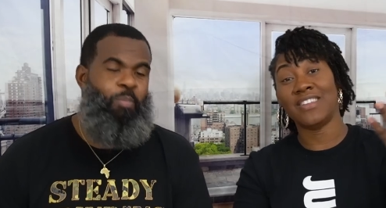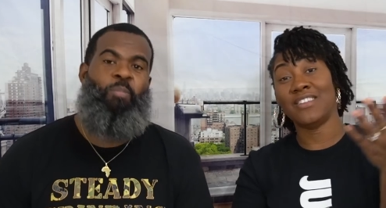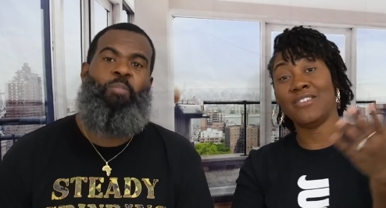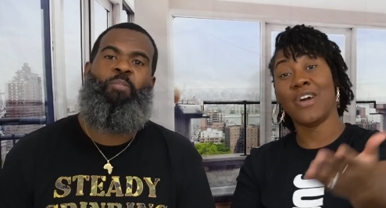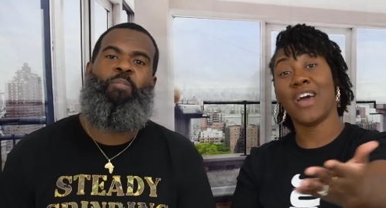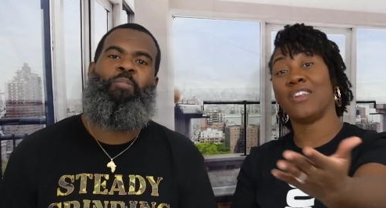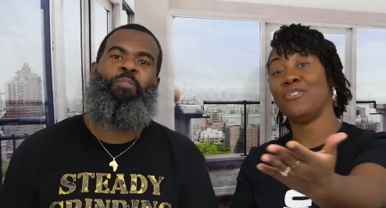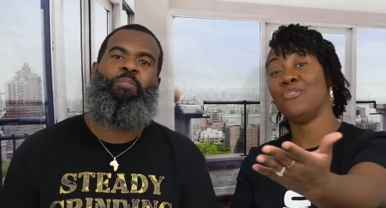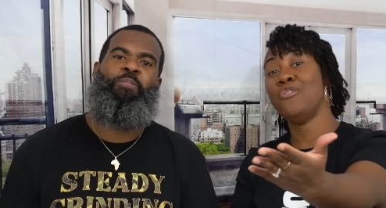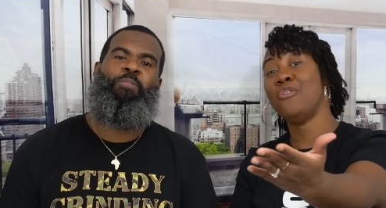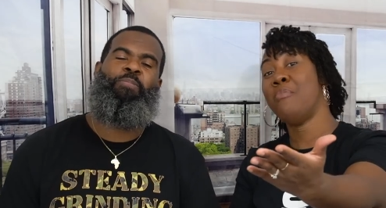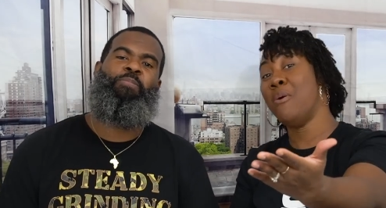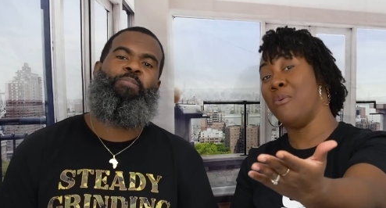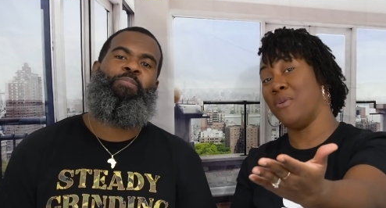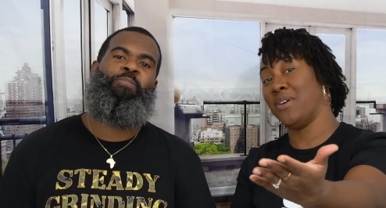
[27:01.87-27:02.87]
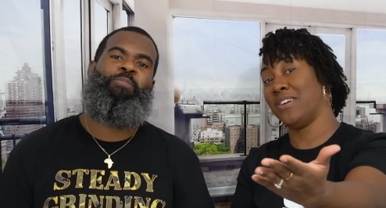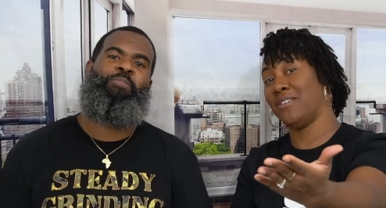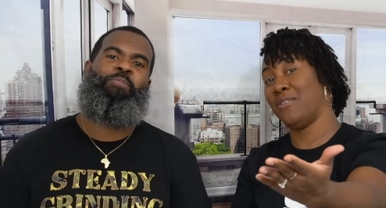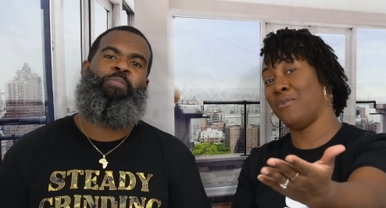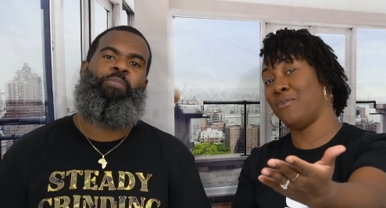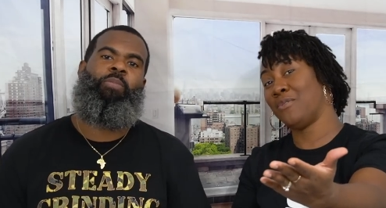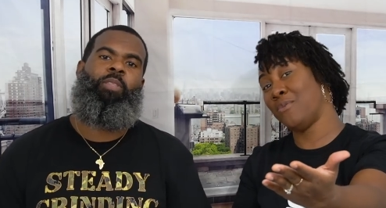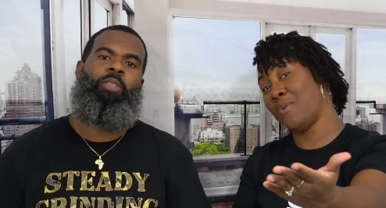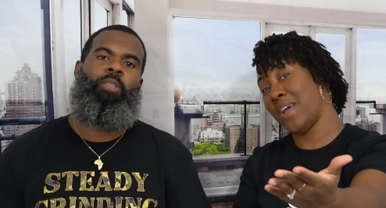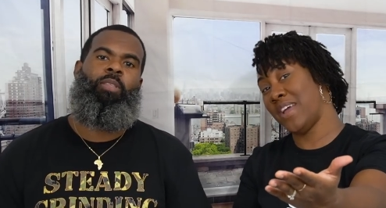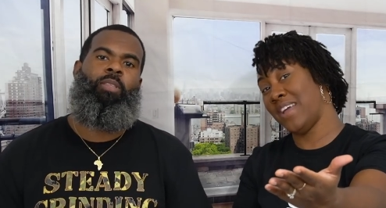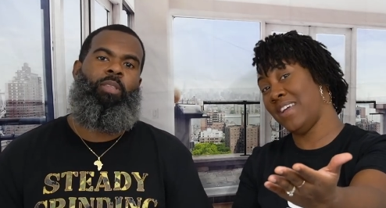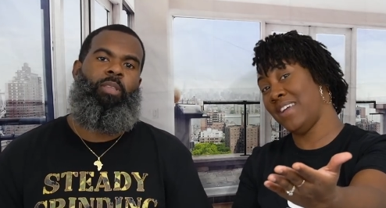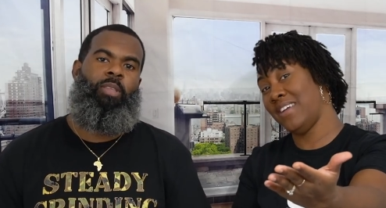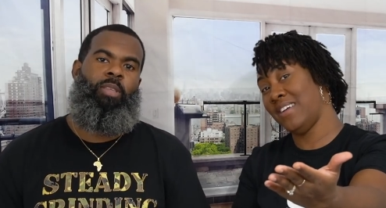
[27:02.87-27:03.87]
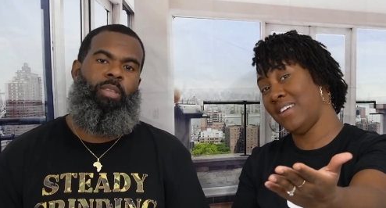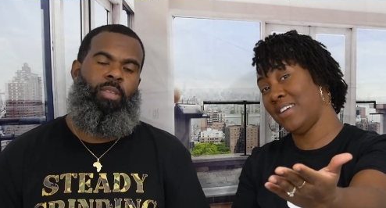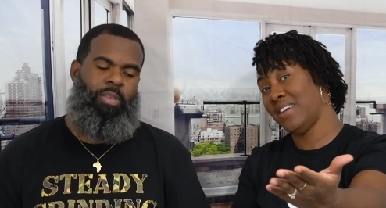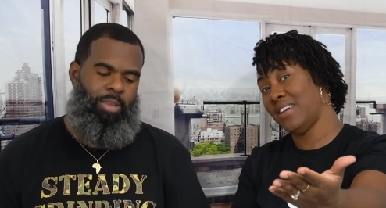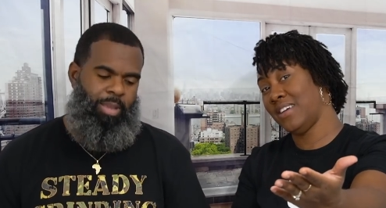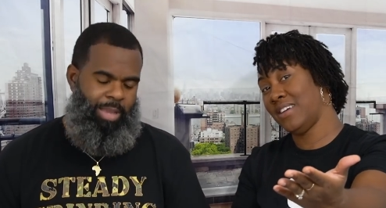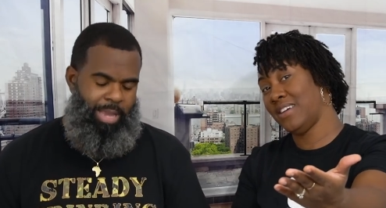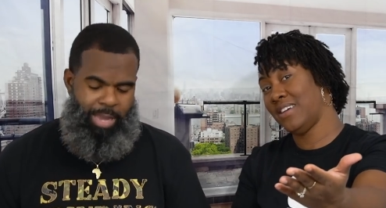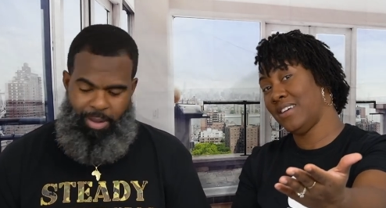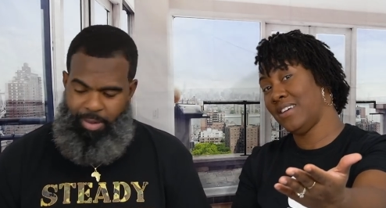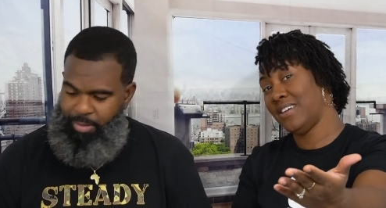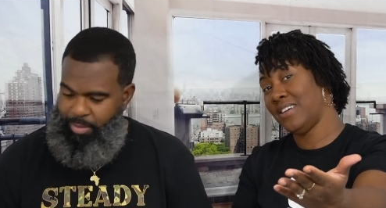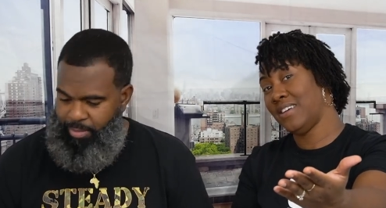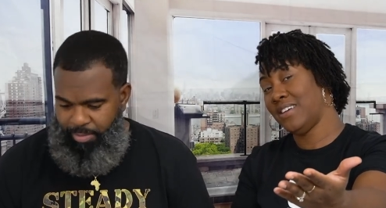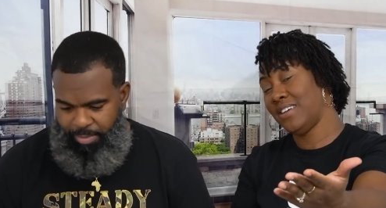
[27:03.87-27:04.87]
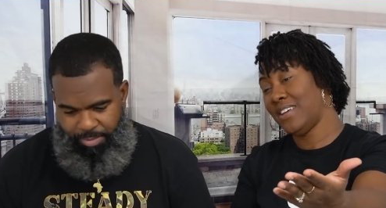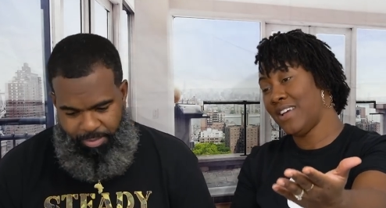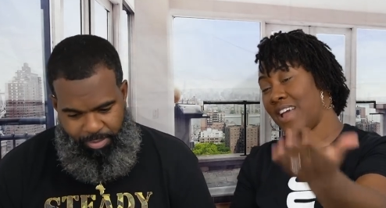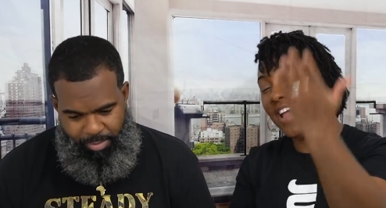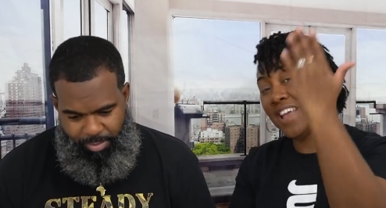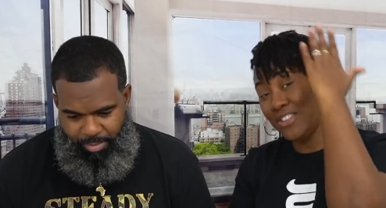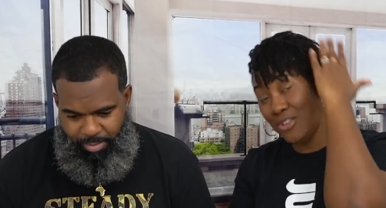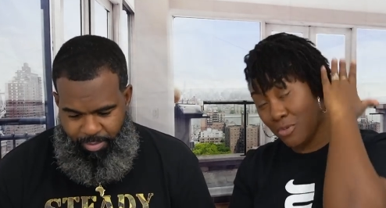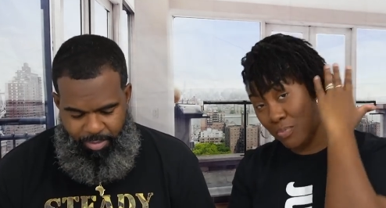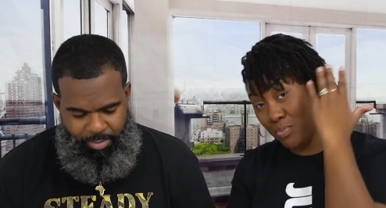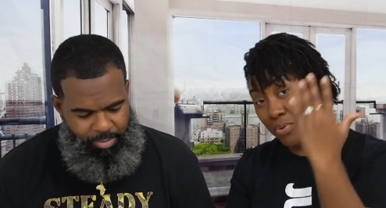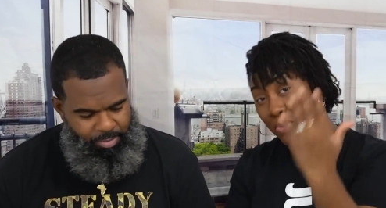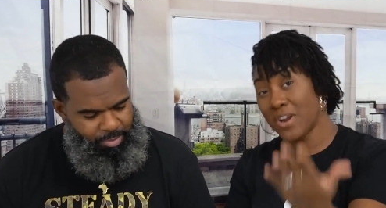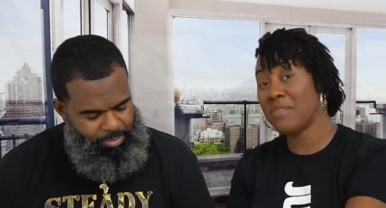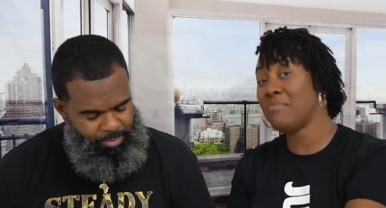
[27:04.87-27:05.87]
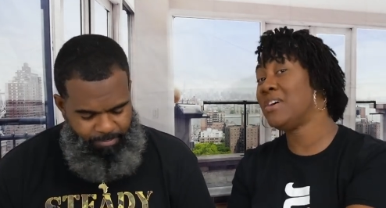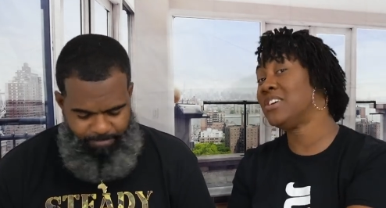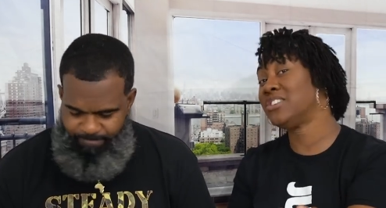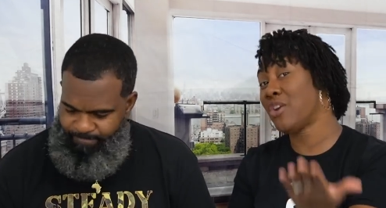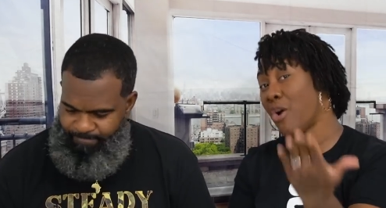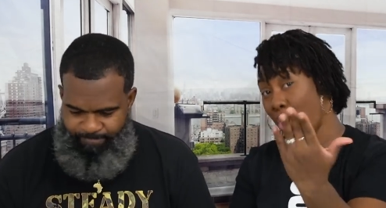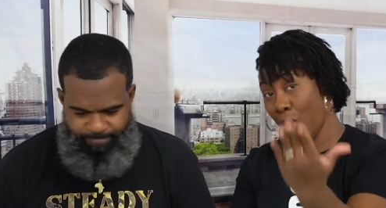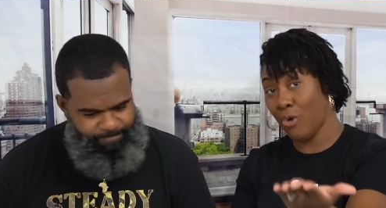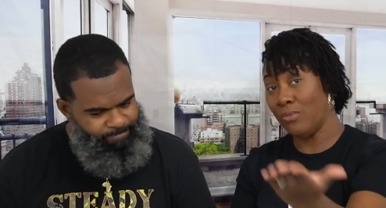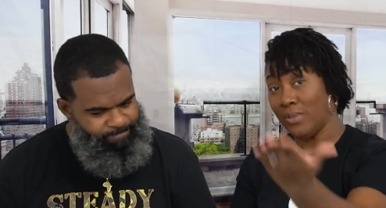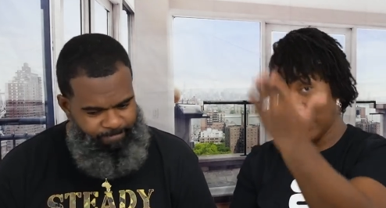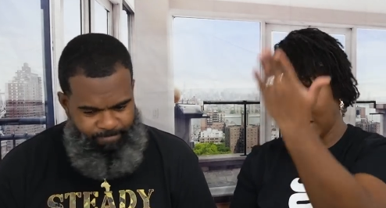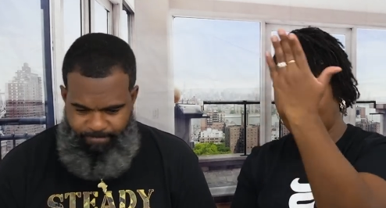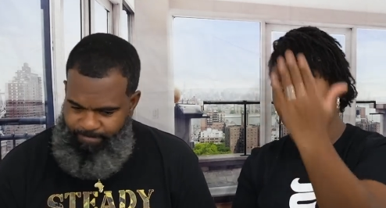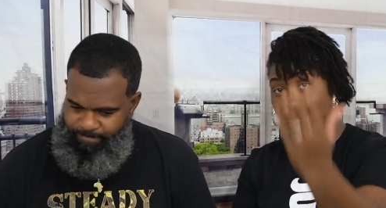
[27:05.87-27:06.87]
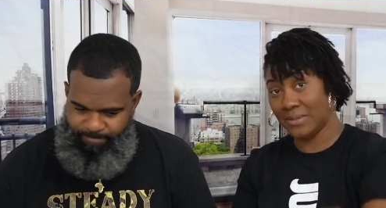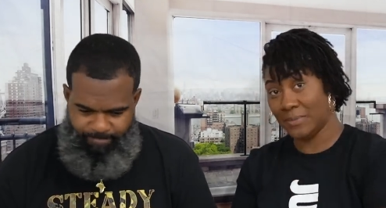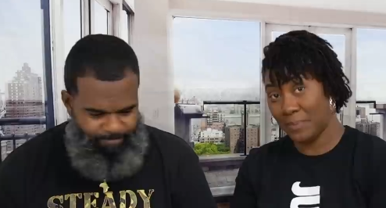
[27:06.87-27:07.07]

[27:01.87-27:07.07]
Speaker 1: you got a newborn on the way. Yep. And you pretty much are homeless